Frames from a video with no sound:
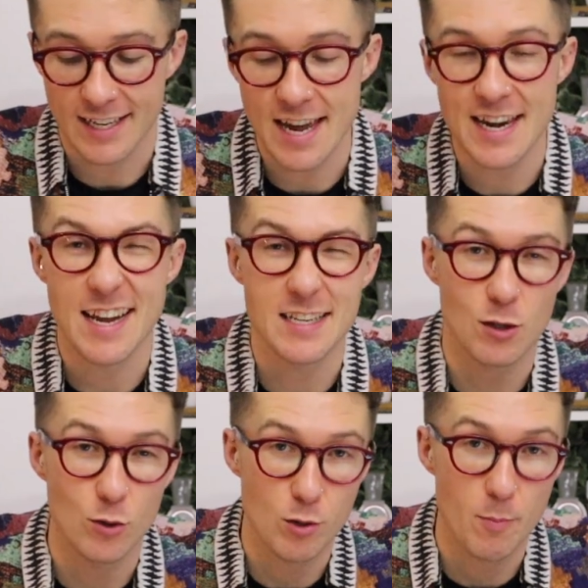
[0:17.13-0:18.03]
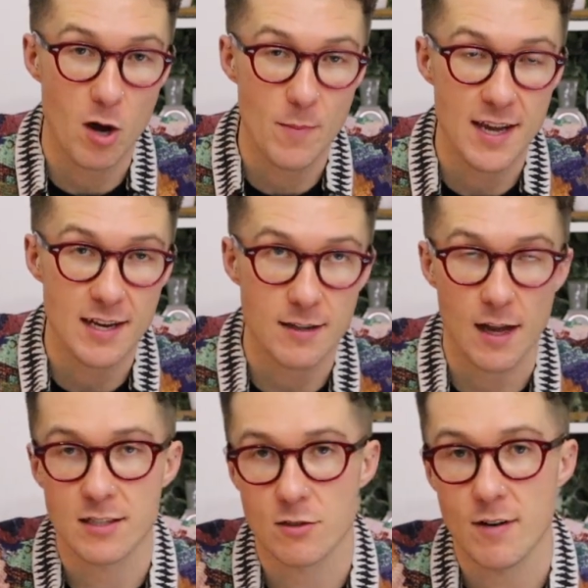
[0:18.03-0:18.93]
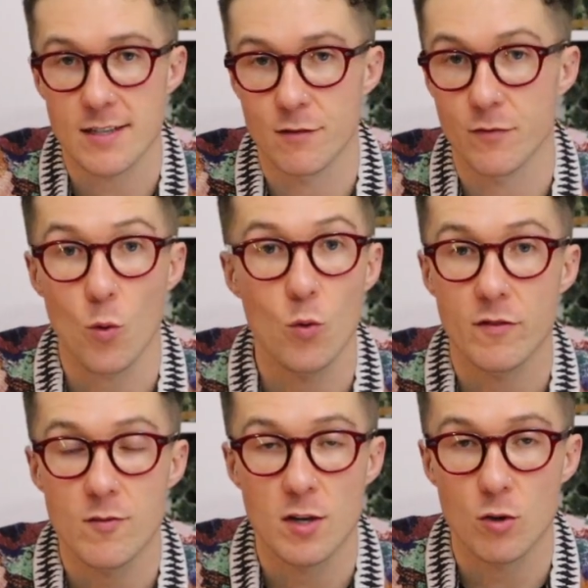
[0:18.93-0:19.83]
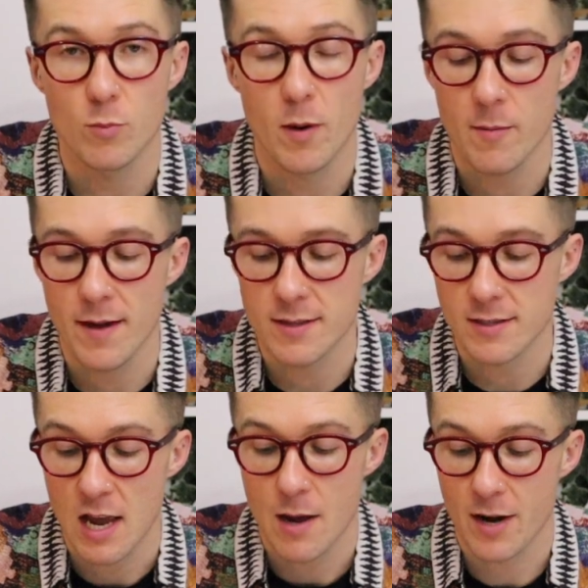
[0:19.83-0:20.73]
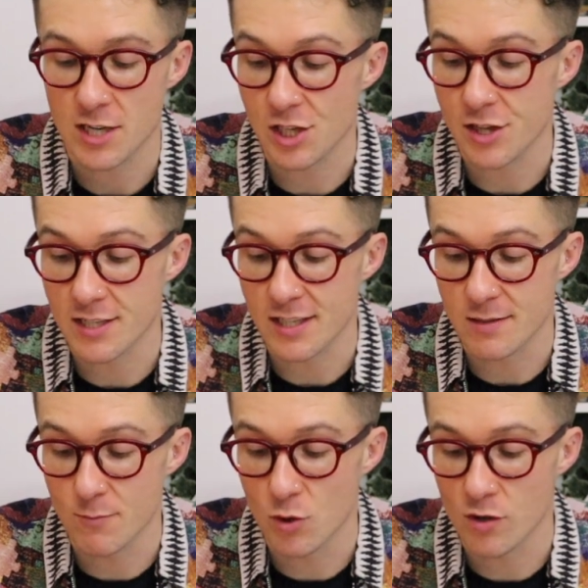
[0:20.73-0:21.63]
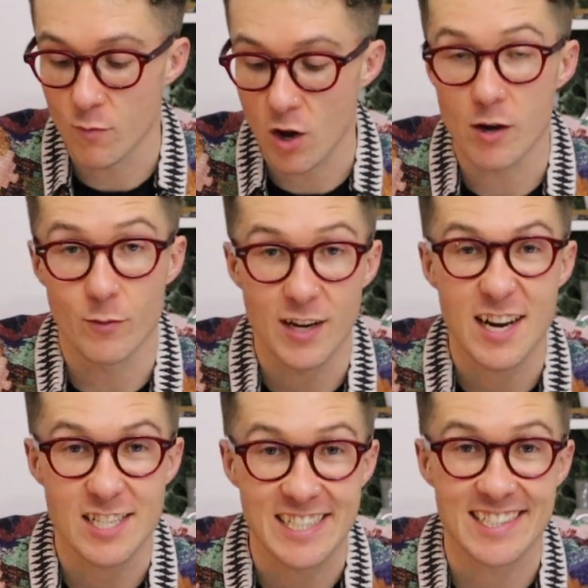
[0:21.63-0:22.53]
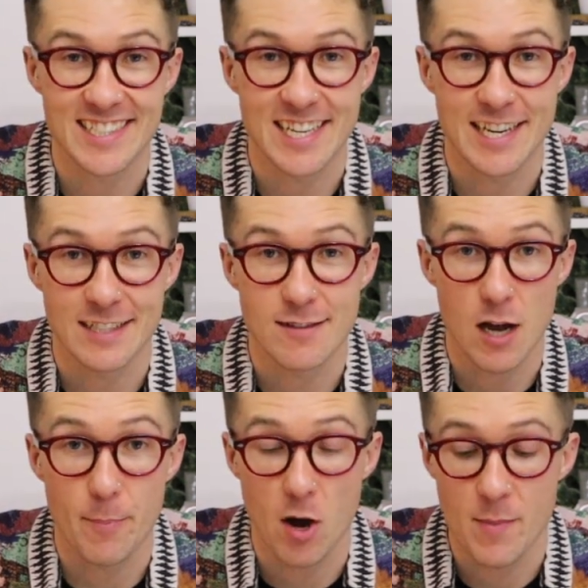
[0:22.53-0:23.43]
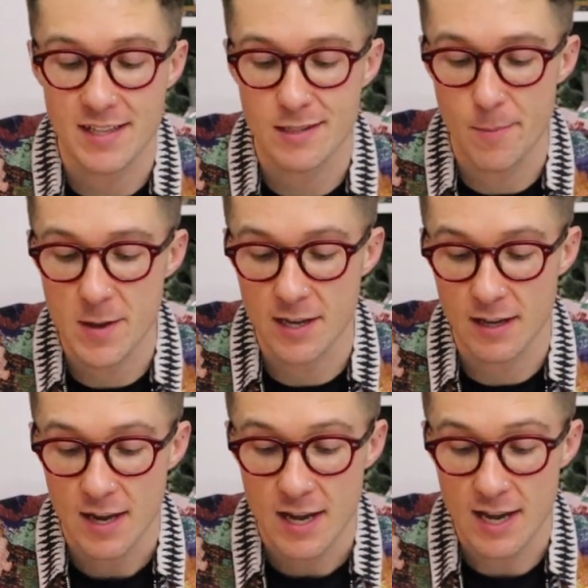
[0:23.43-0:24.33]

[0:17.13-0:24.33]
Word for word: Again, it is called a pomade, as the rest of all of them are called pomades, but actually this is more what I would actually consider a pomade to be.